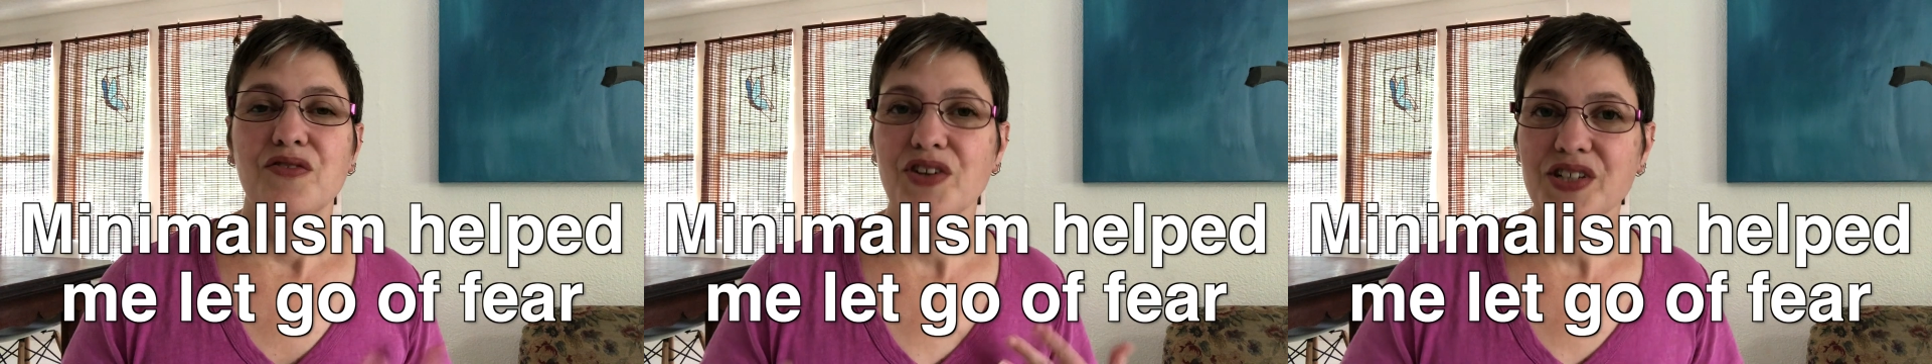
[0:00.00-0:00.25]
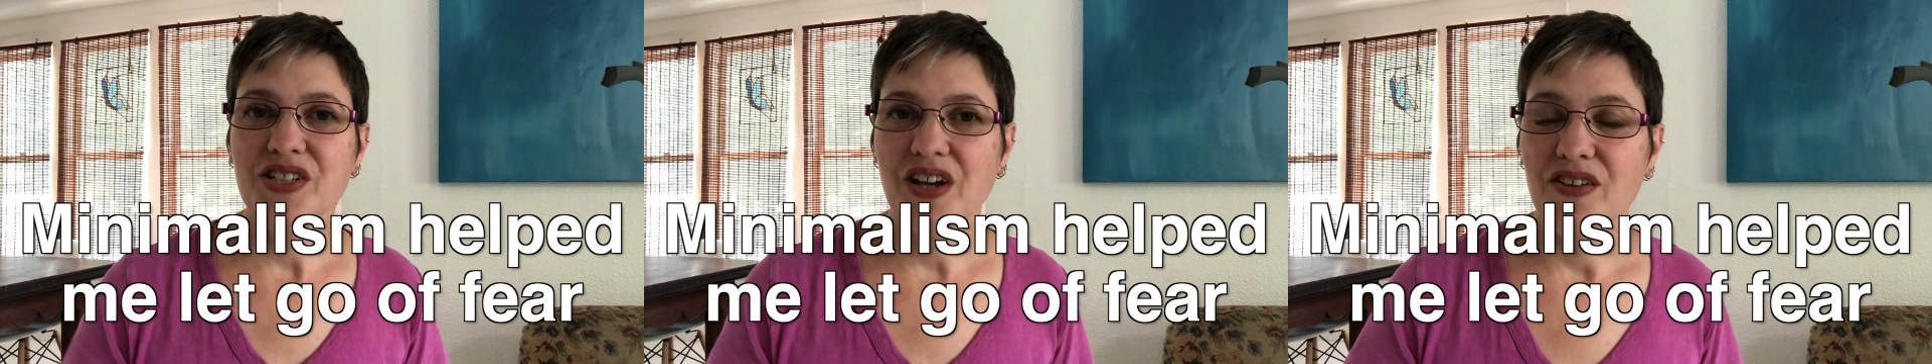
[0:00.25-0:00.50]

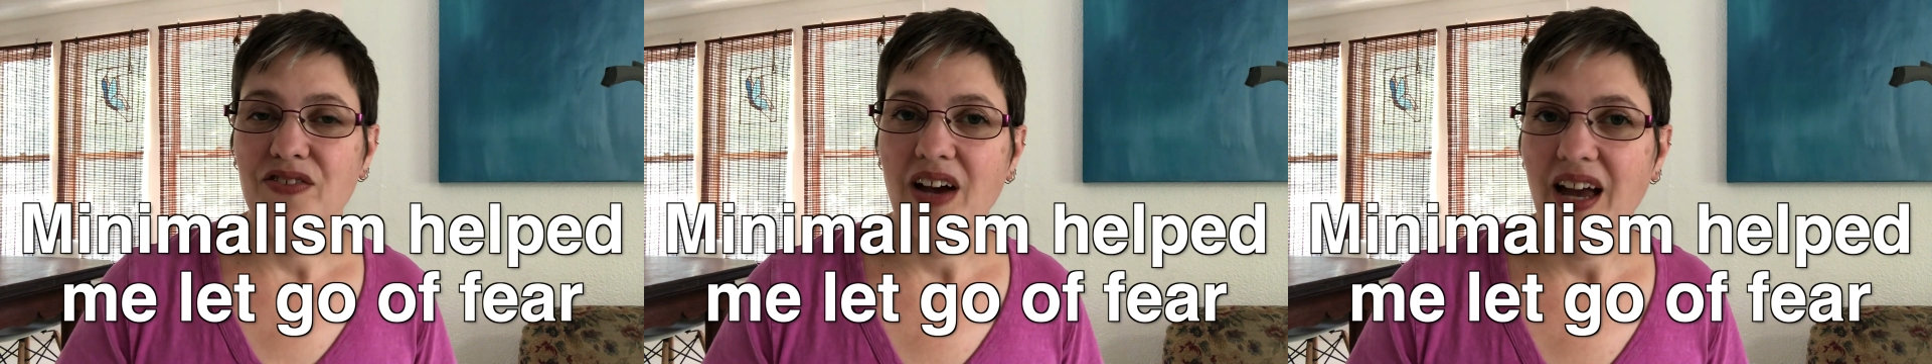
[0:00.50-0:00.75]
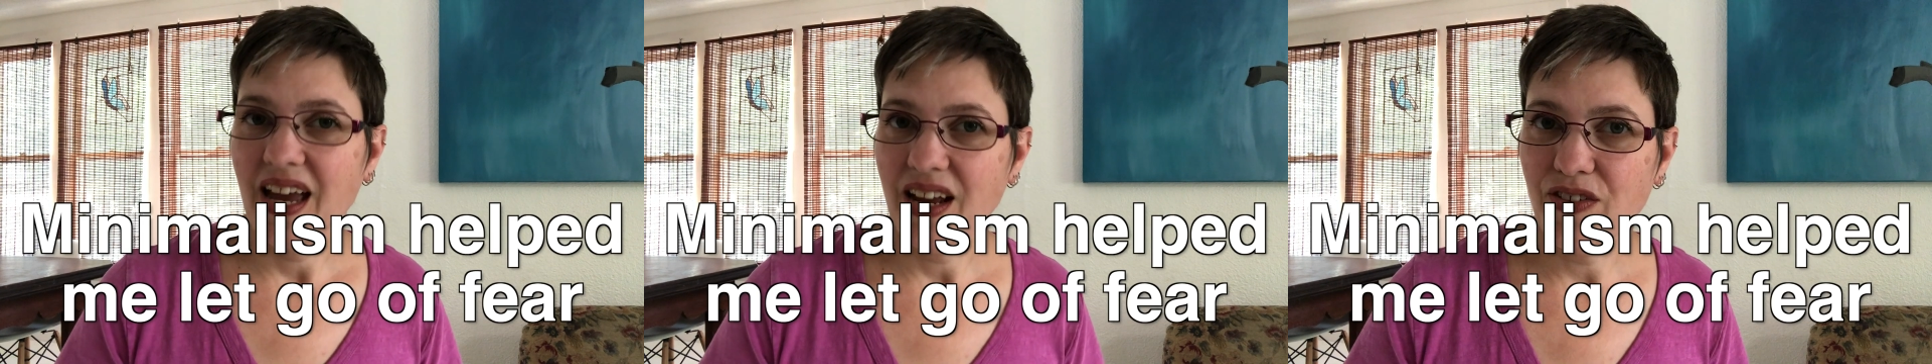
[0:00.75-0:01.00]
First off, I
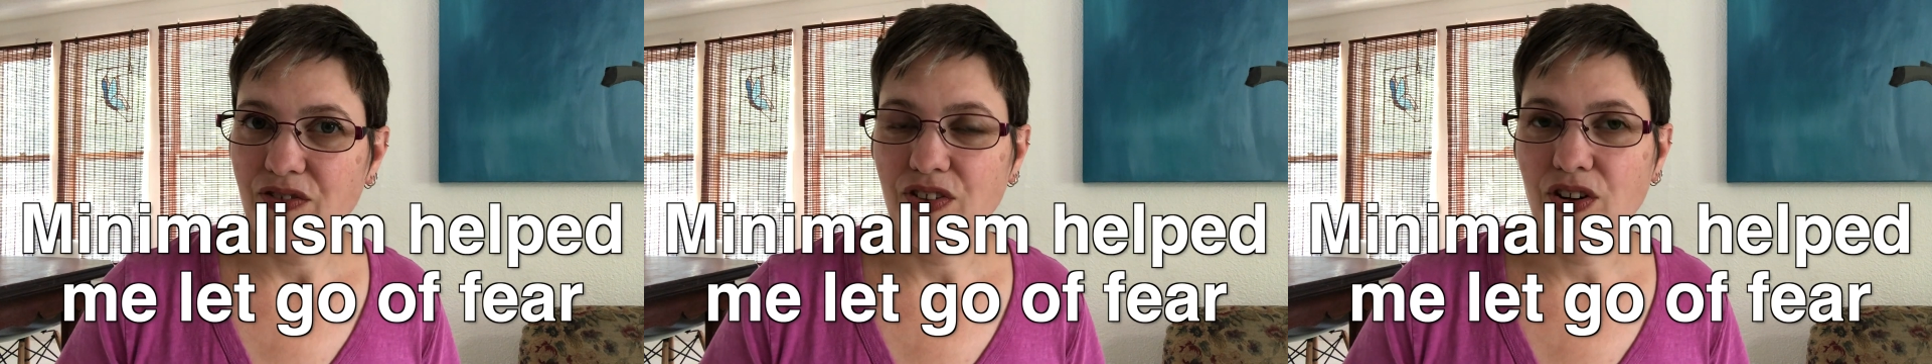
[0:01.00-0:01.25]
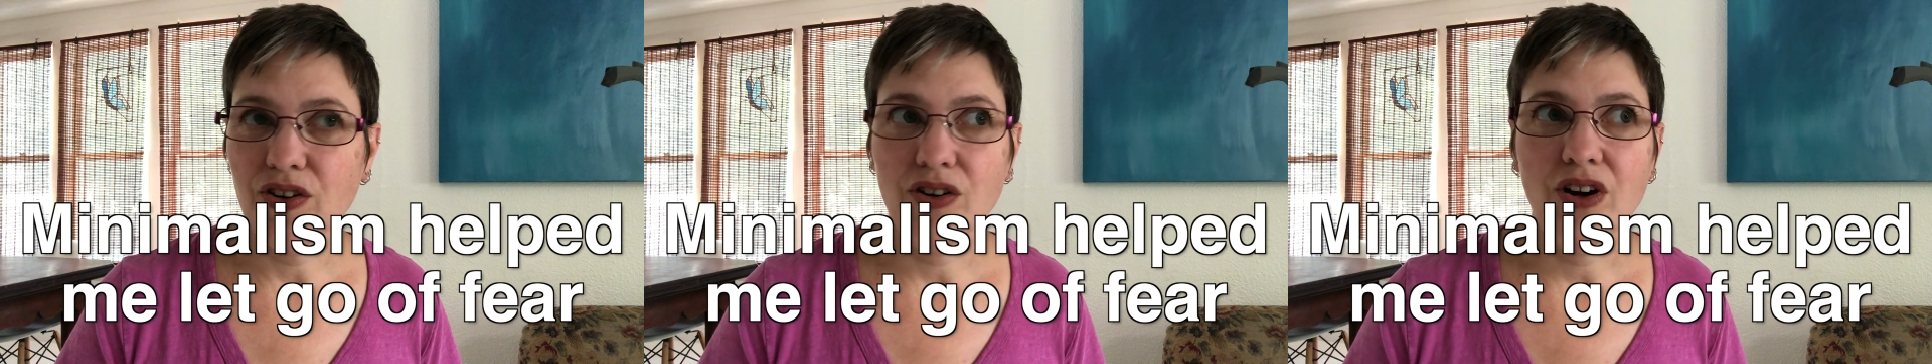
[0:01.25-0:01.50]
had a
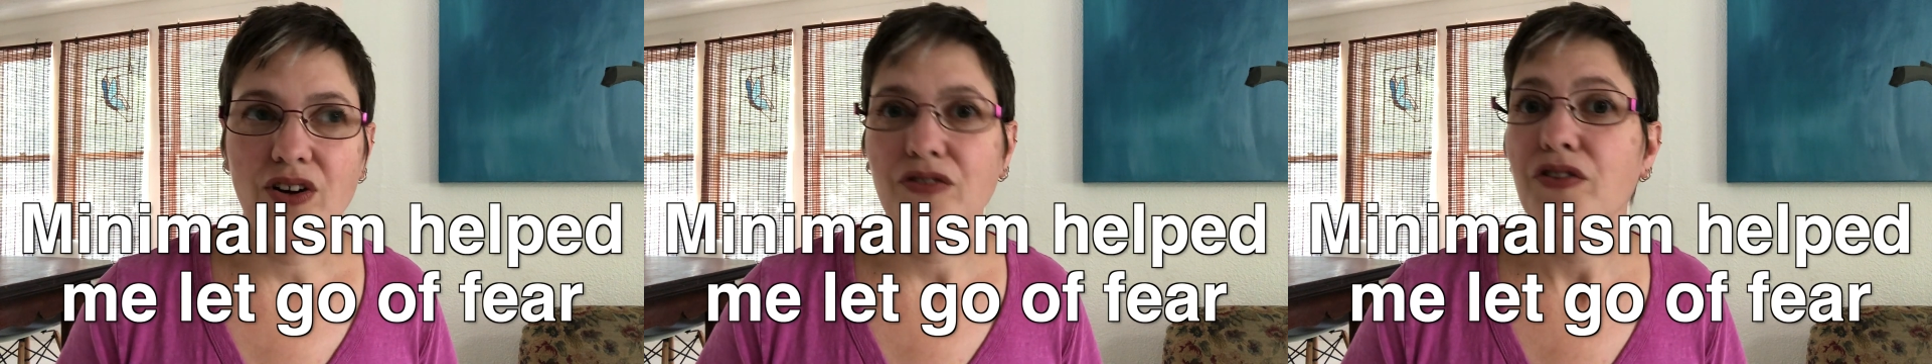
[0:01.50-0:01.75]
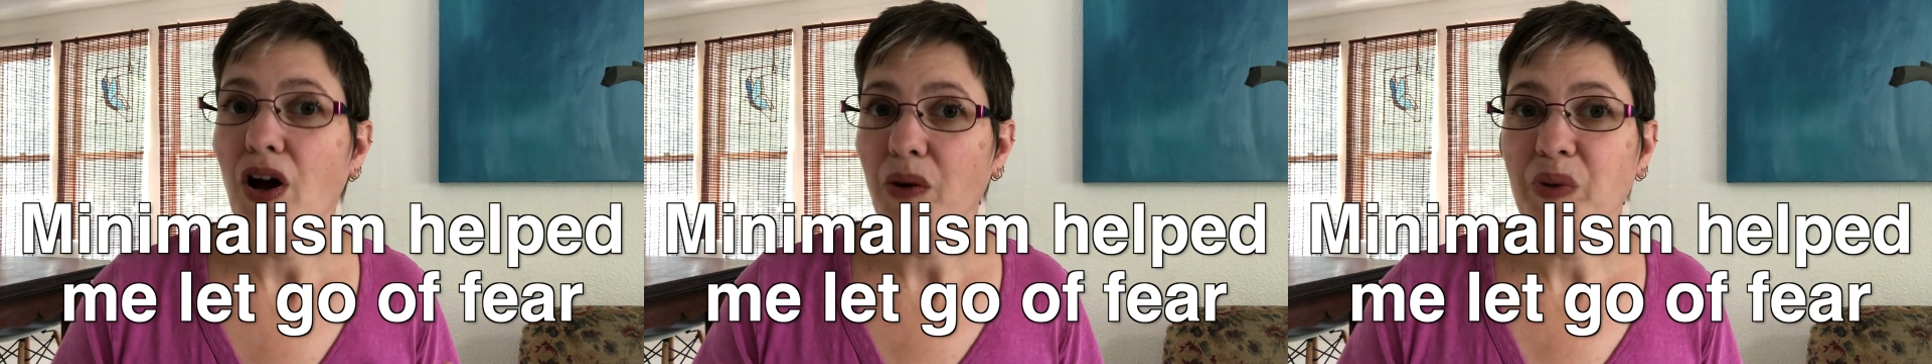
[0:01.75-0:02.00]
fear of
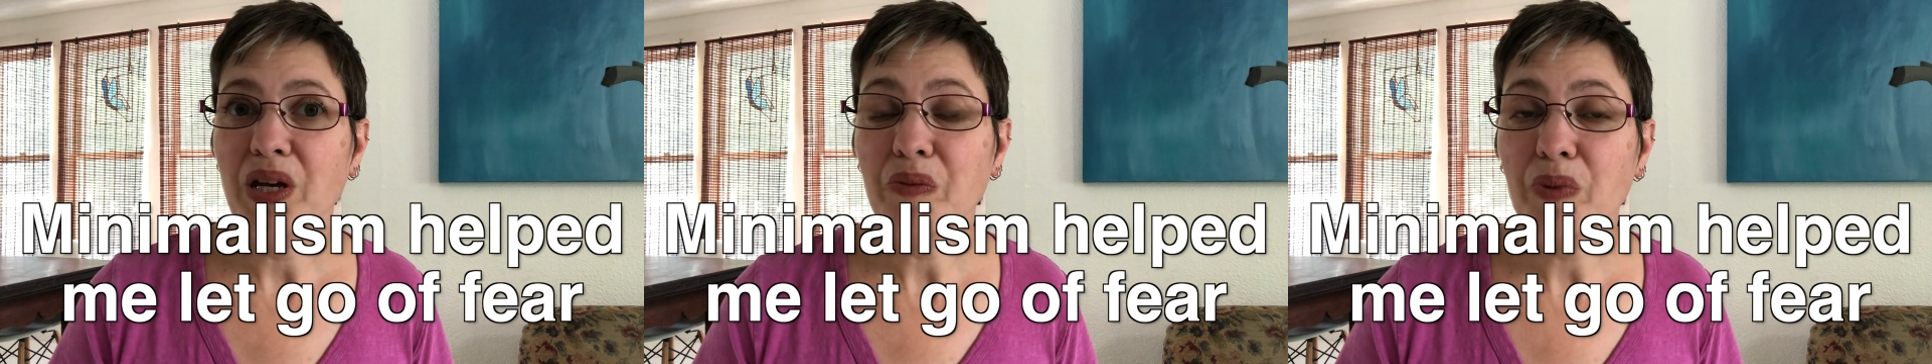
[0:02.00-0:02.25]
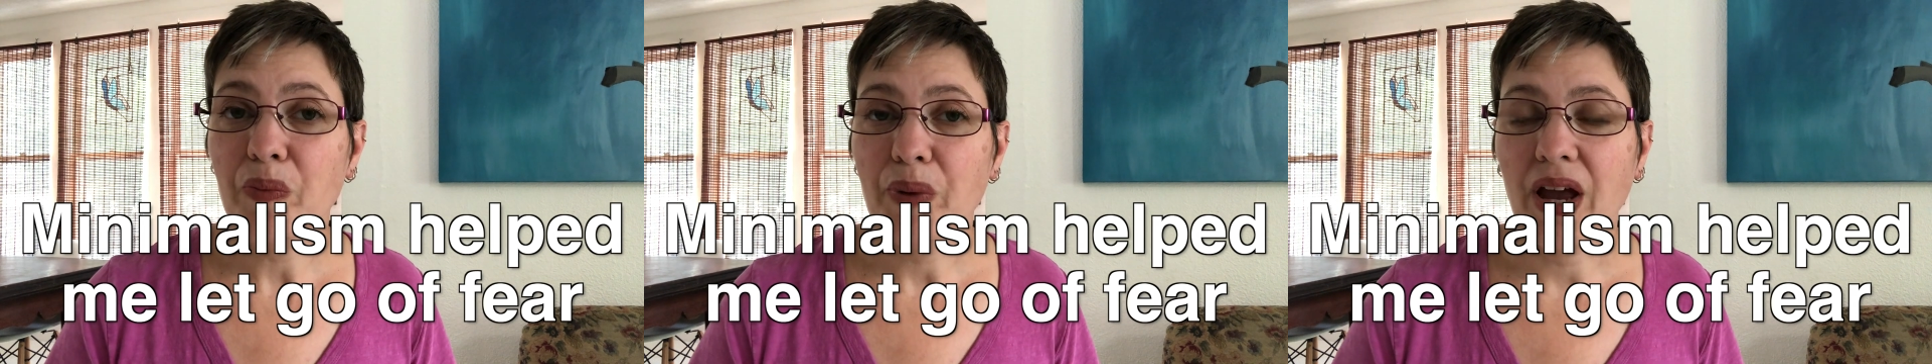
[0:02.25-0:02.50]
not being
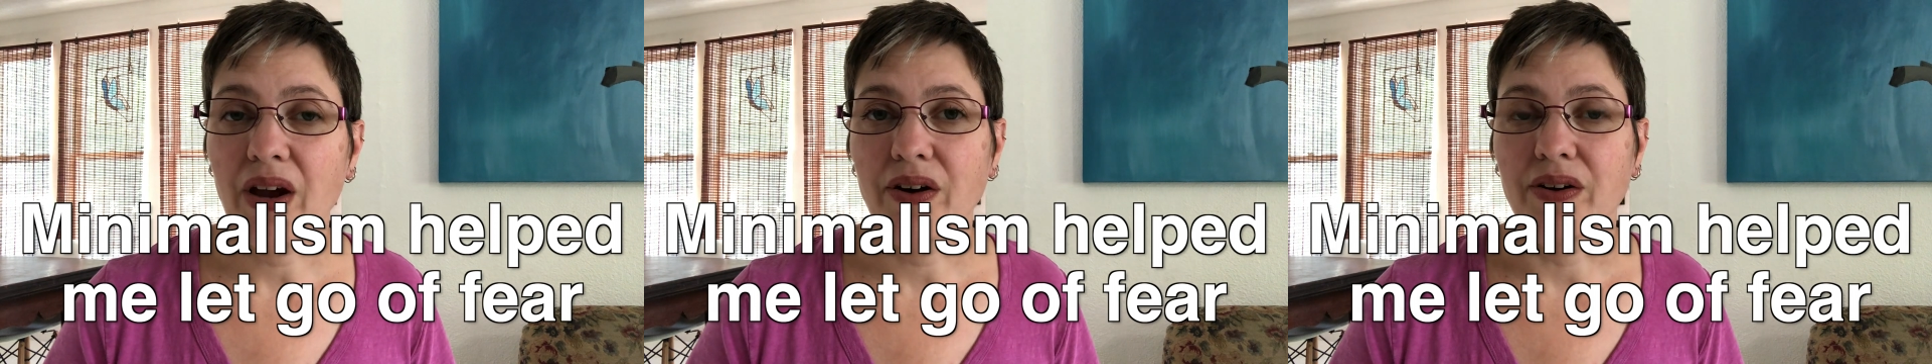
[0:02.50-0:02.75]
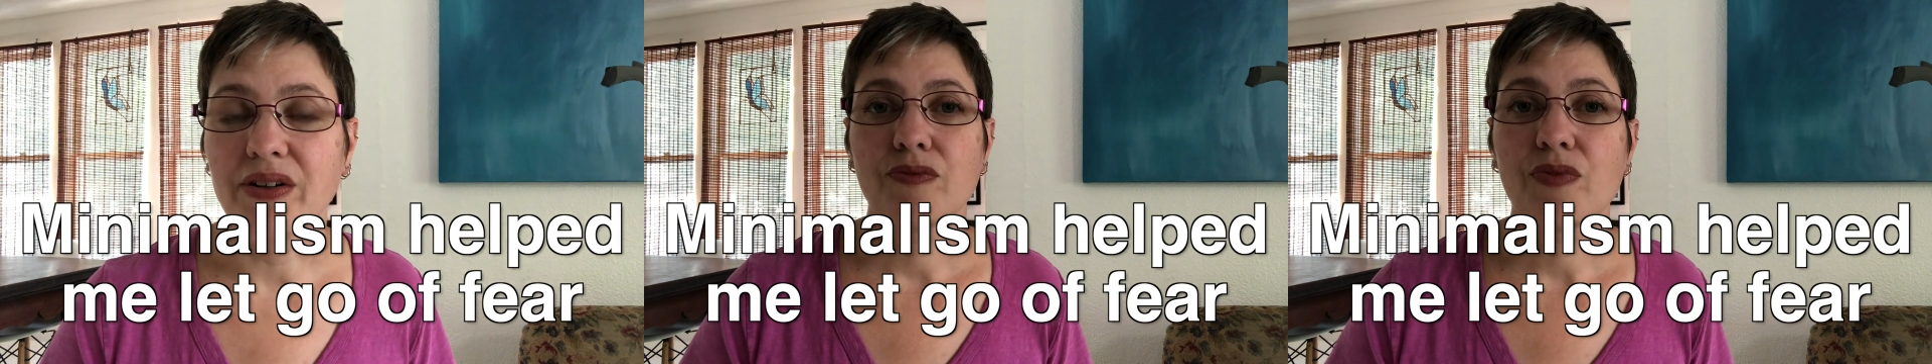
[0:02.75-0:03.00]

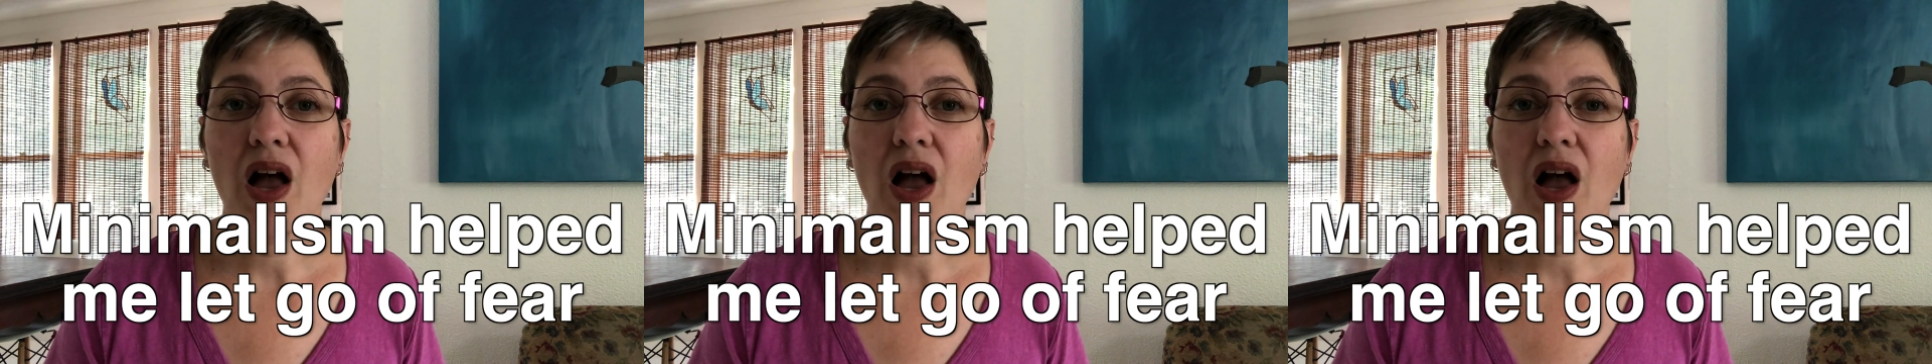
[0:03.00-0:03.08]
prepared.